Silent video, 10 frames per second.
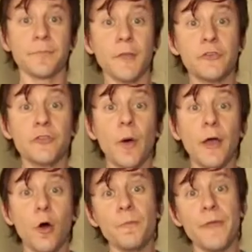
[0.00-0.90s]
So I
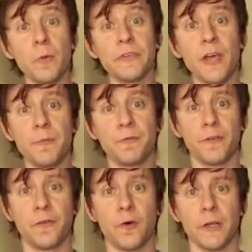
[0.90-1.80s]
hope that was helpful
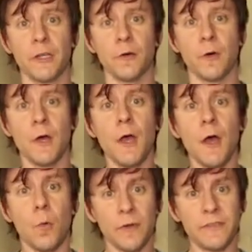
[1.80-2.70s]
for you.
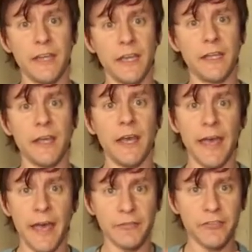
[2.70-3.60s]
Once again,
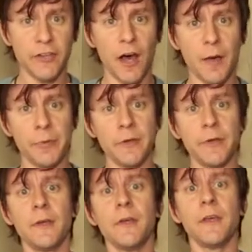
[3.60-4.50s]
f-stop
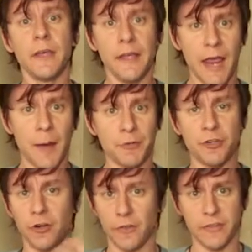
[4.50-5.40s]
and
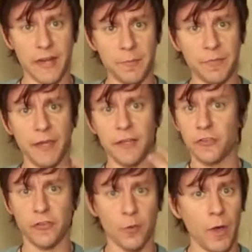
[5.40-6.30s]
aperture are the same thing. It's
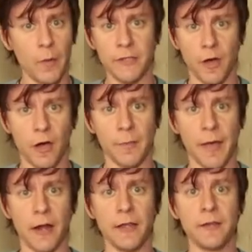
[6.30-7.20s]
just the way we talk
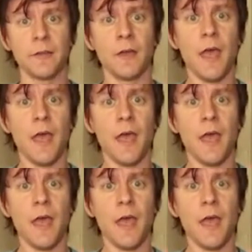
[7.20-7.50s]
about it.